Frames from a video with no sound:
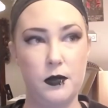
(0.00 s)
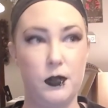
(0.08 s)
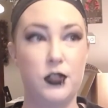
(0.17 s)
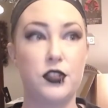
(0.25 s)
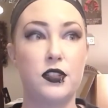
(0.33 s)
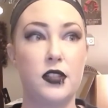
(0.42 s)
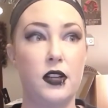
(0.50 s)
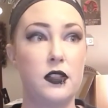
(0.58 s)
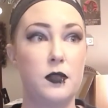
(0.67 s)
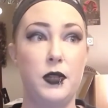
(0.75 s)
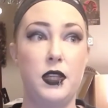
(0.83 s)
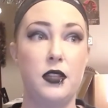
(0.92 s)
which sucks
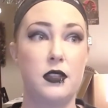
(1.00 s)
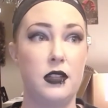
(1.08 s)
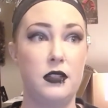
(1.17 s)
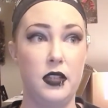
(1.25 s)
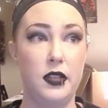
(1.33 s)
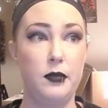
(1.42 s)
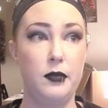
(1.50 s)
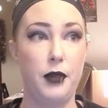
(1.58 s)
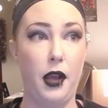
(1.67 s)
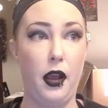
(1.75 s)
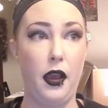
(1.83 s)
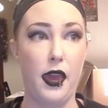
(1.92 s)
because I did
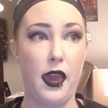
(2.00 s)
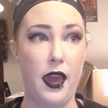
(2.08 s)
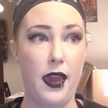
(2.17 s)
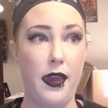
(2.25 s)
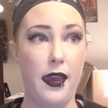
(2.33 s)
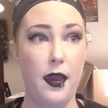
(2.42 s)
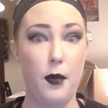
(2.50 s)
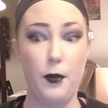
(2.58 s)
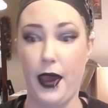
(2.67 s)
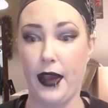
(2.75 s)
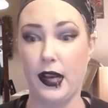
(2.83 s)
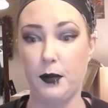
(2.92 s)
buy a
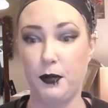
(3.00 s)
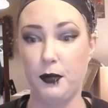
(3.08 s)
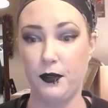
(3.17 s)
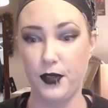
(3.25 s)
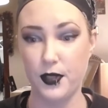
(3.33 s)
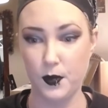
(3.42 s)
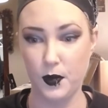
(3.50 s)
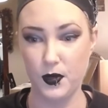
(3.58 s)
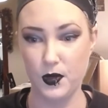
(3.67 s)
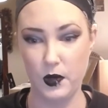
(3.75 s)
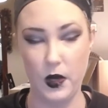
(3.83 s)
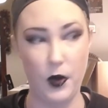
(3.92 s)
backup of this one,
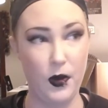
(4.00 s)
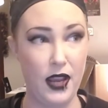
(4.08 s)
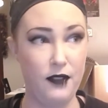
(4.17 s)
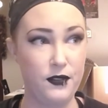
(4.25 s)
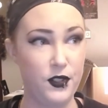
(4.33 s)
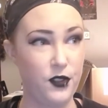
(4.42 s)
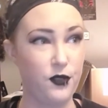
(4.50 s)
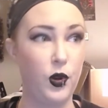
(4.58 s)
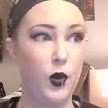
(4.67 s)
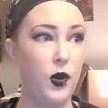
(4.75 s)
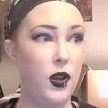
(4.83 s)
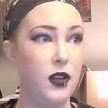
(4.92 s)
so now I have to throw
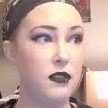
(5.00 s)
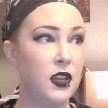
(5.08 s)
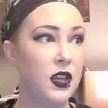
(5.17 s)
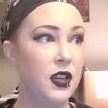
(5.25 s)
one